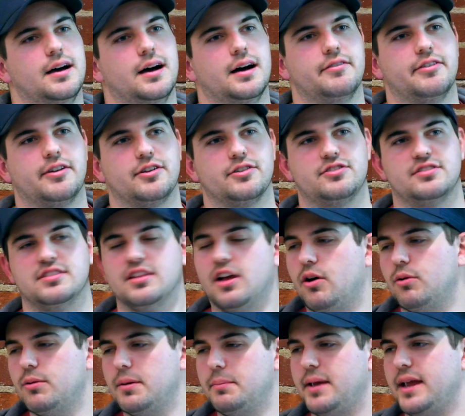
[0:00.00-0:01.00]
a very
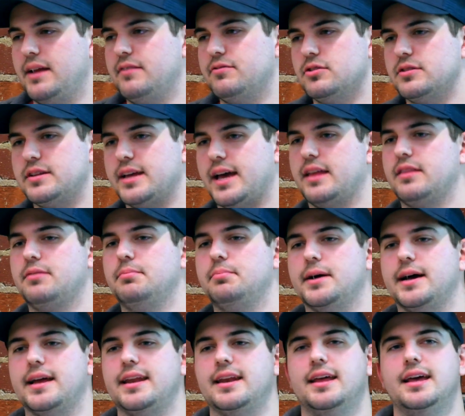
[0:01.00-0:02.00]
slow and painful death,
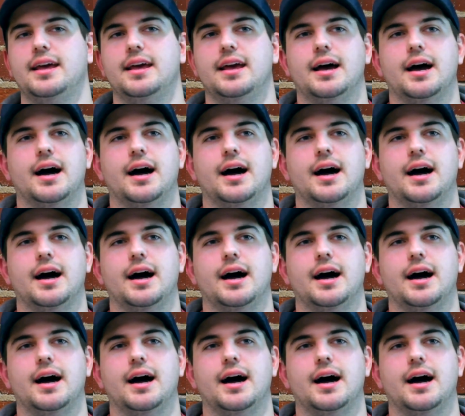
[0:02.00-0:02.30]
but